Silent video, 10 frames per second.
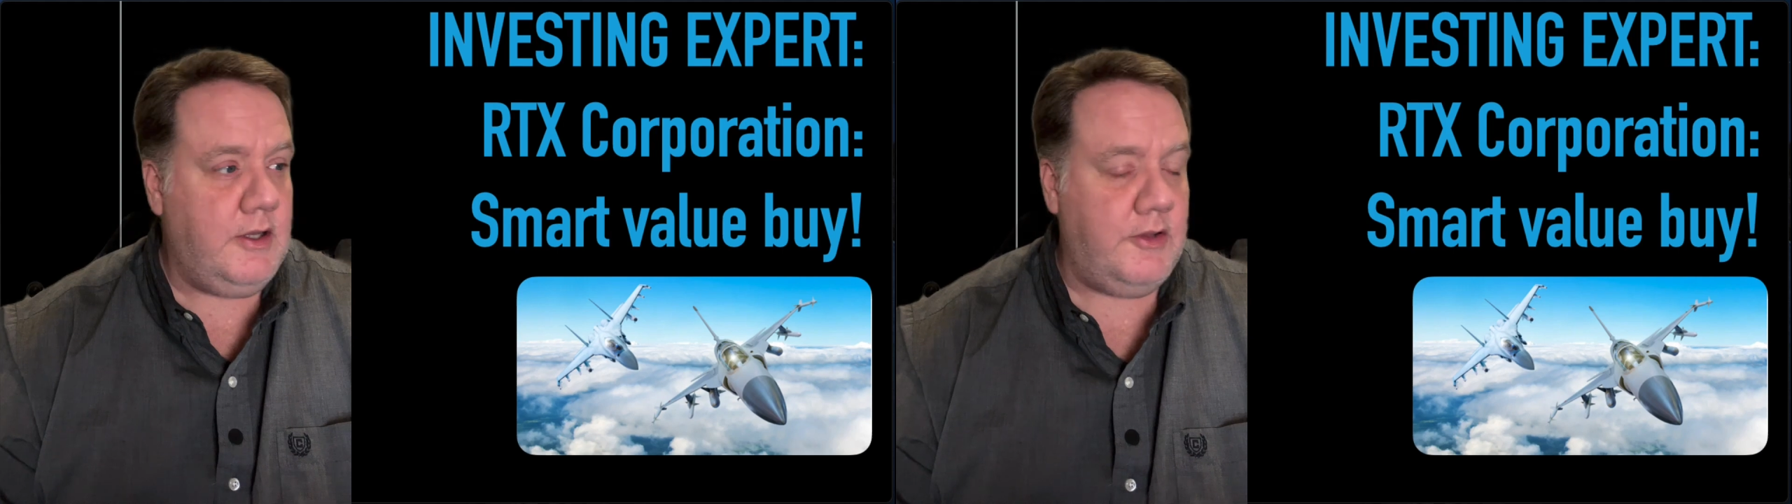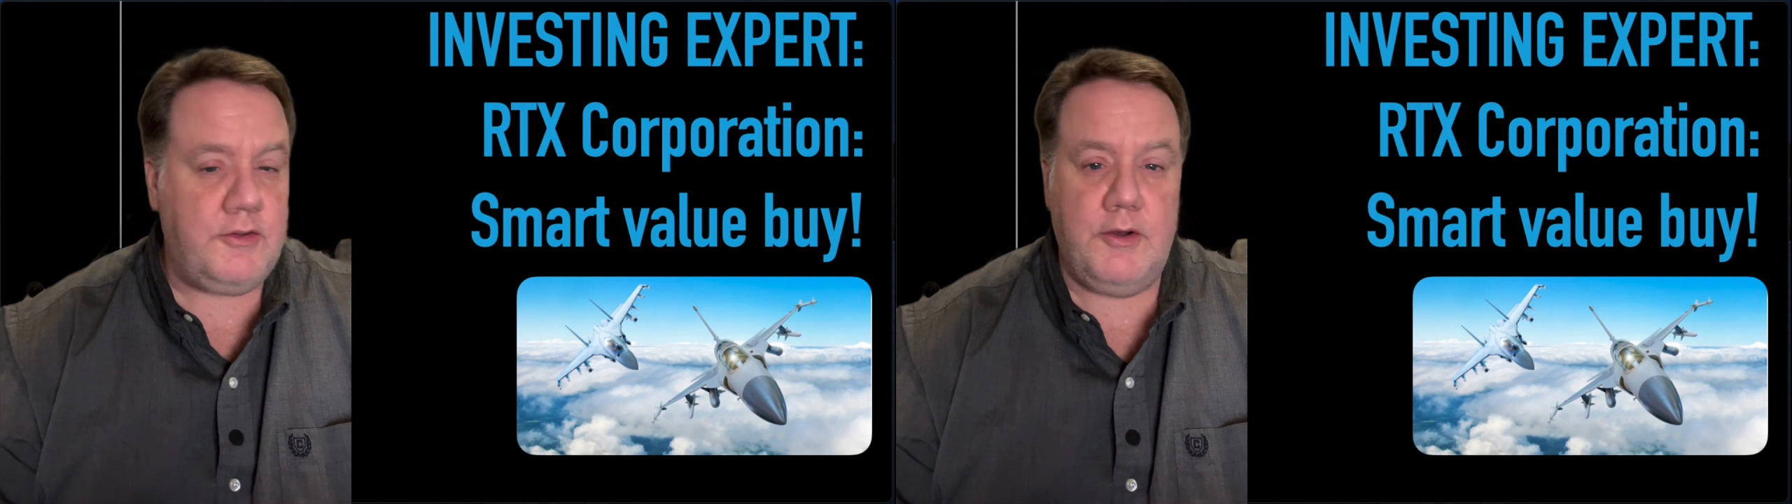
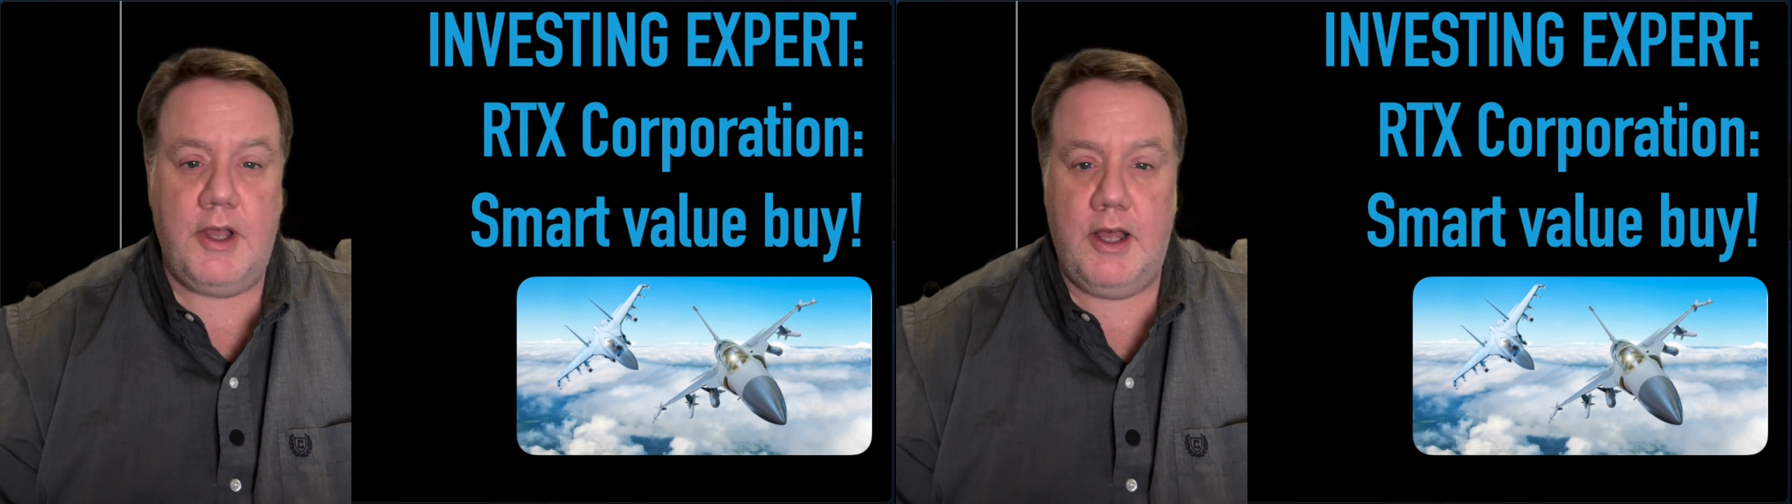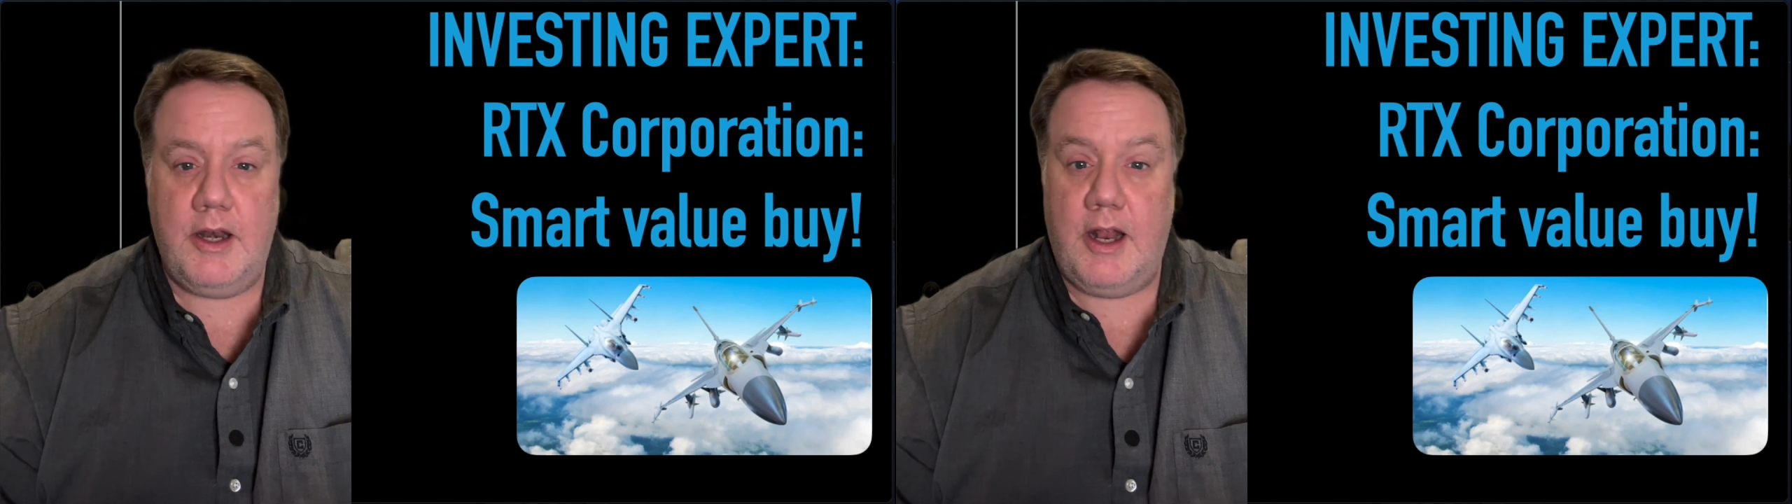Let's go
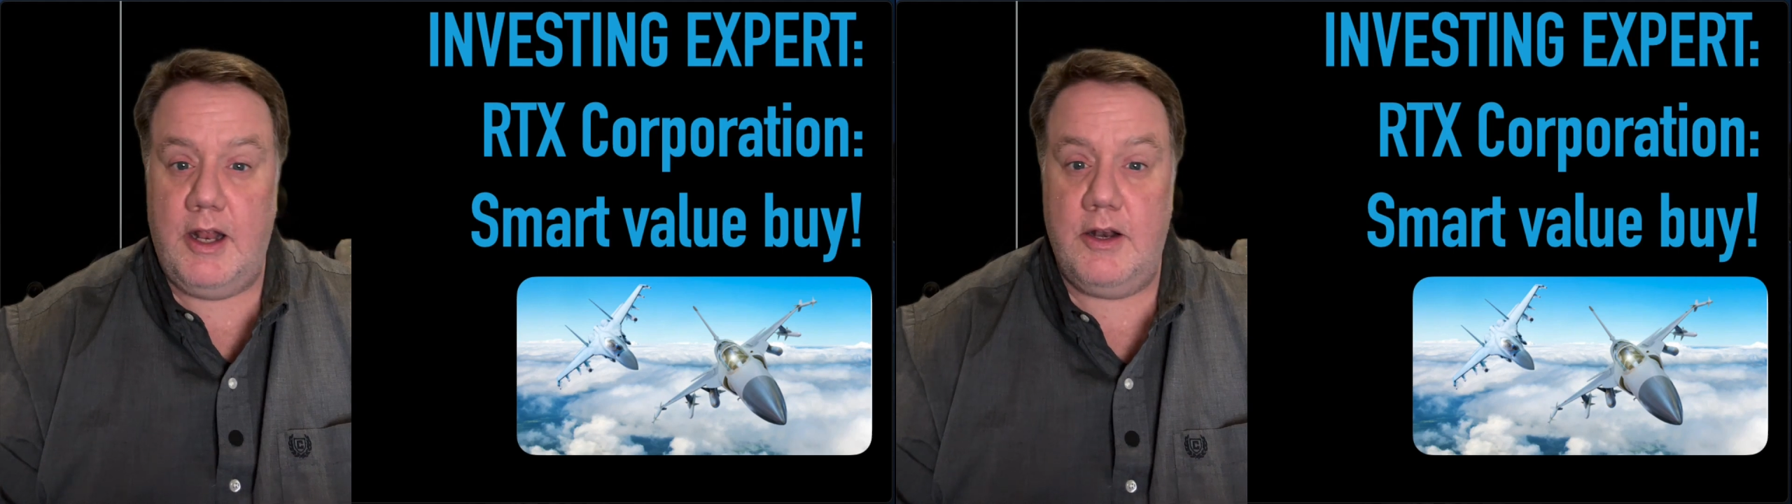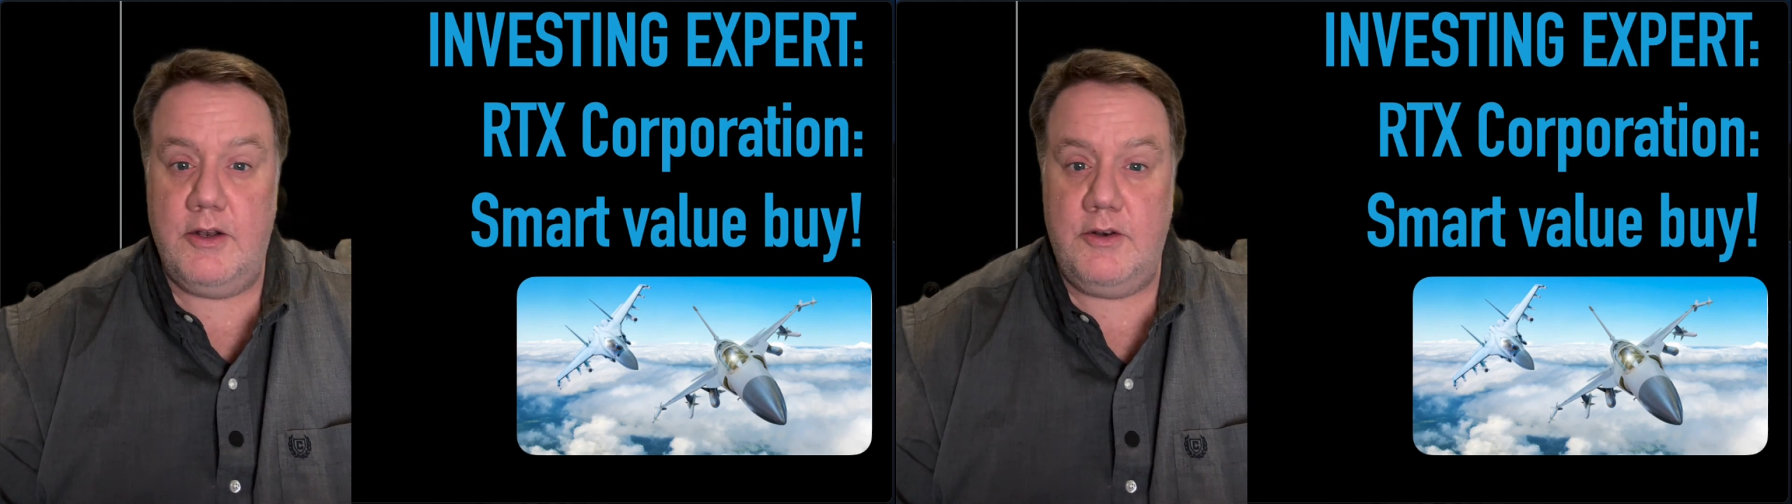ahead
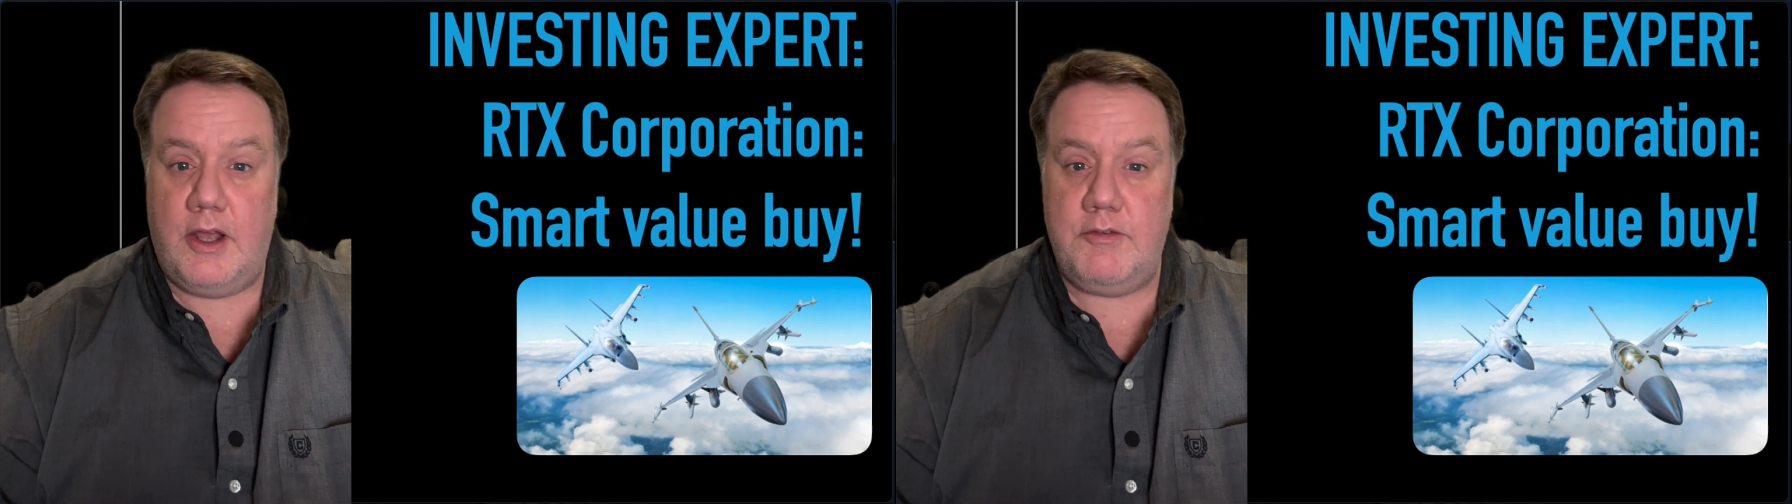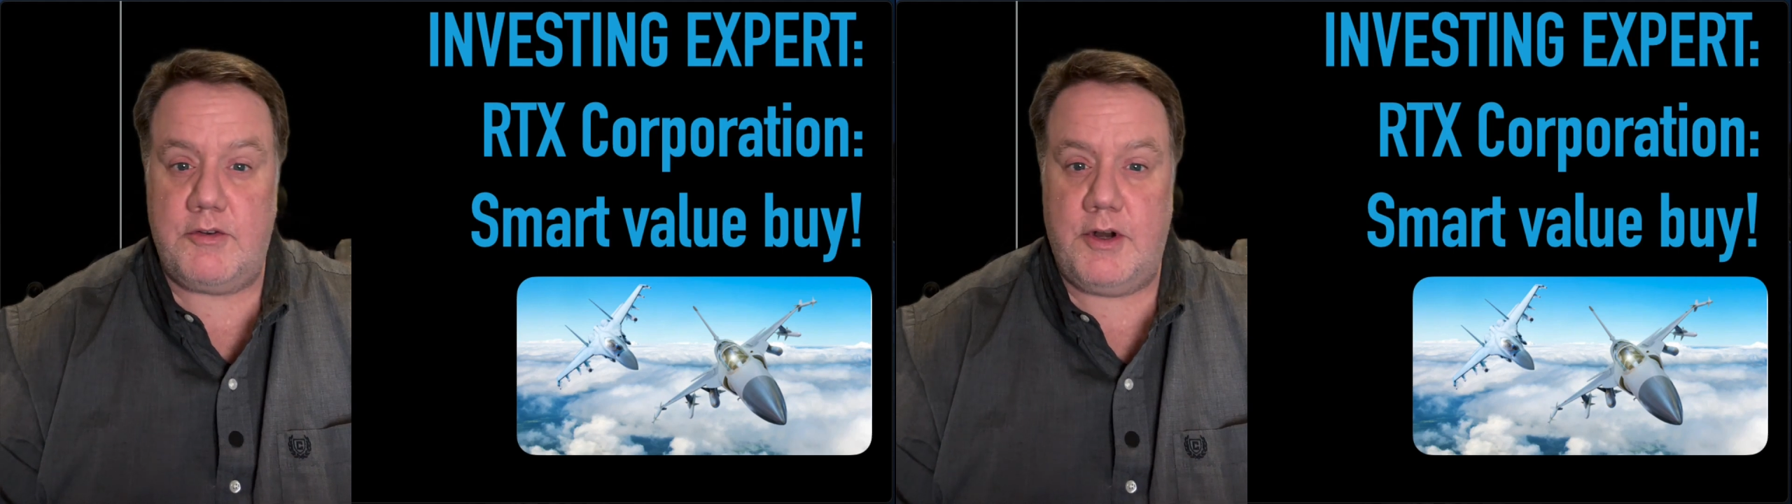and
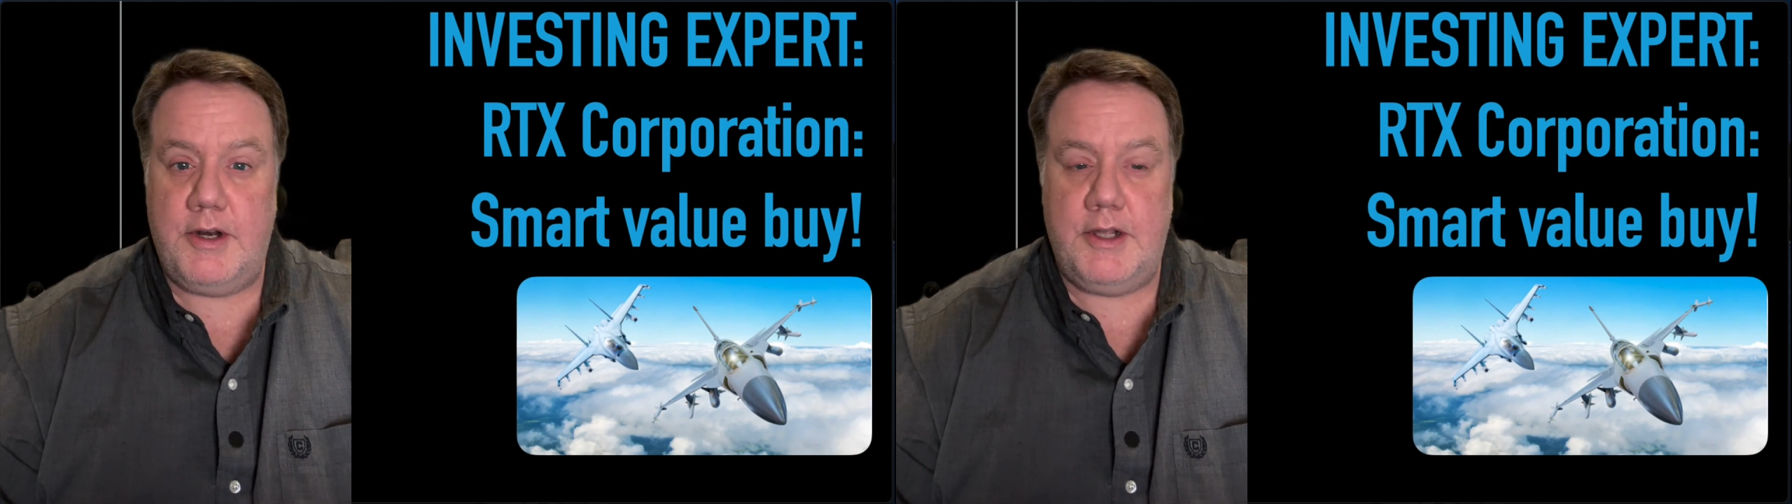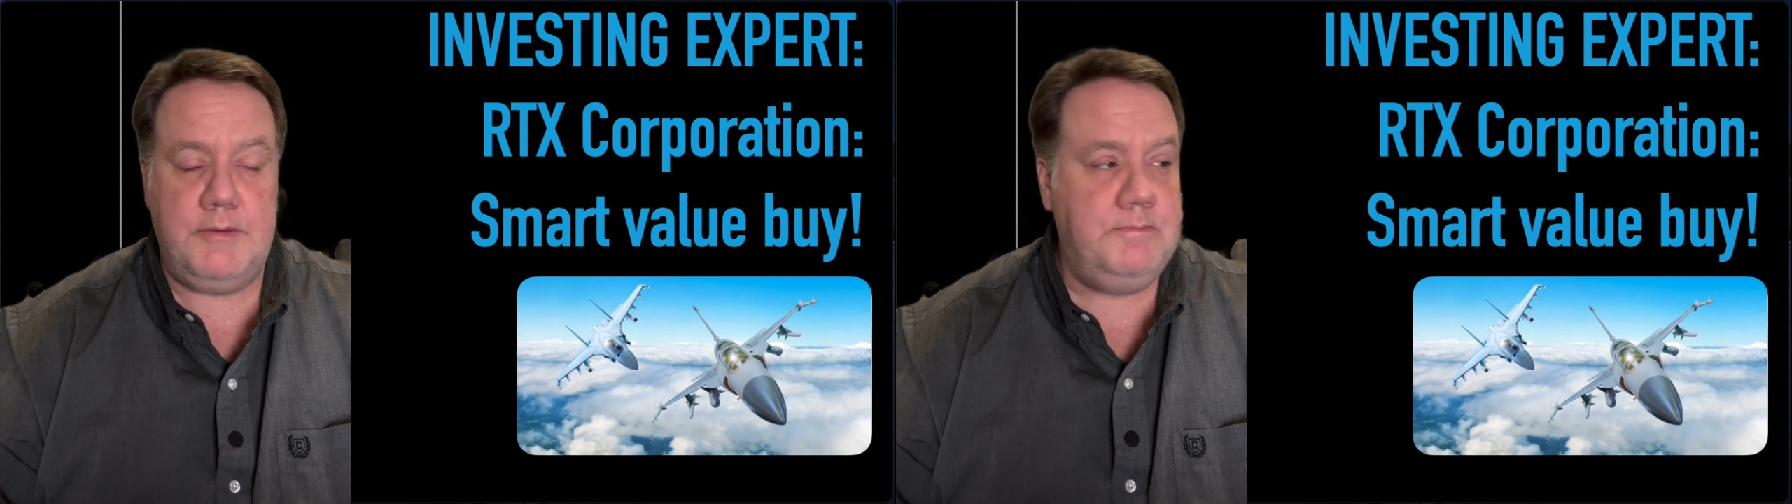dive
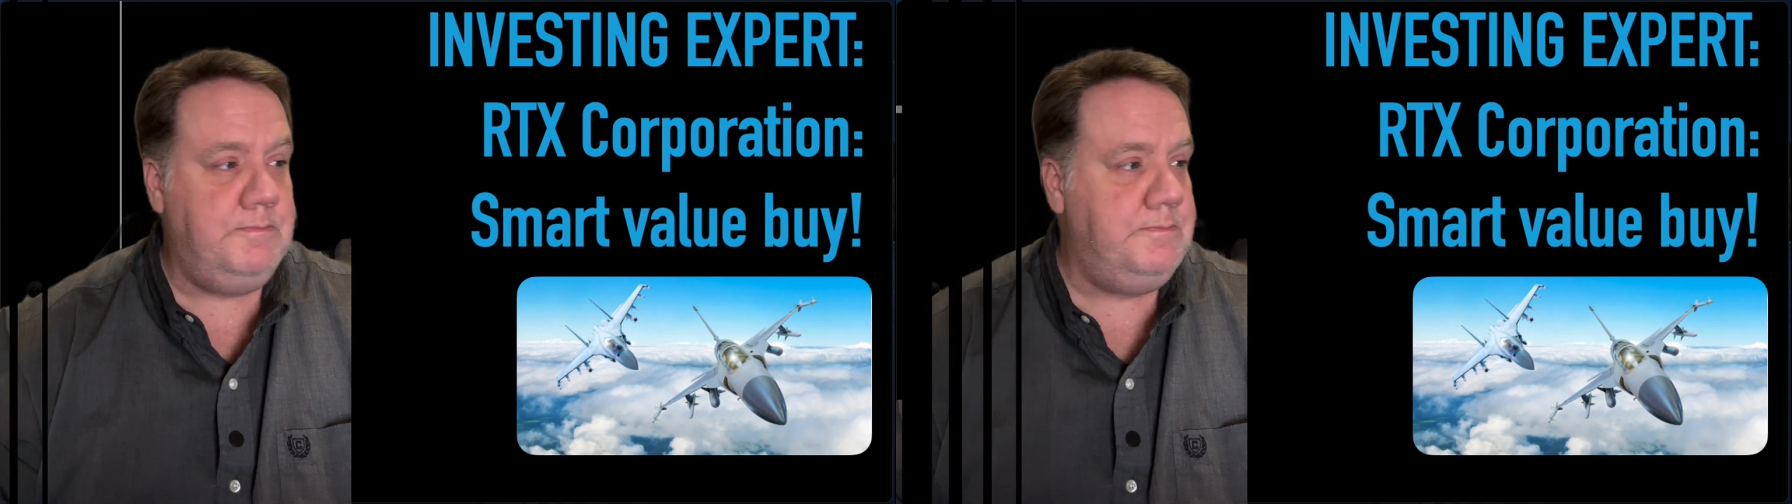straight in.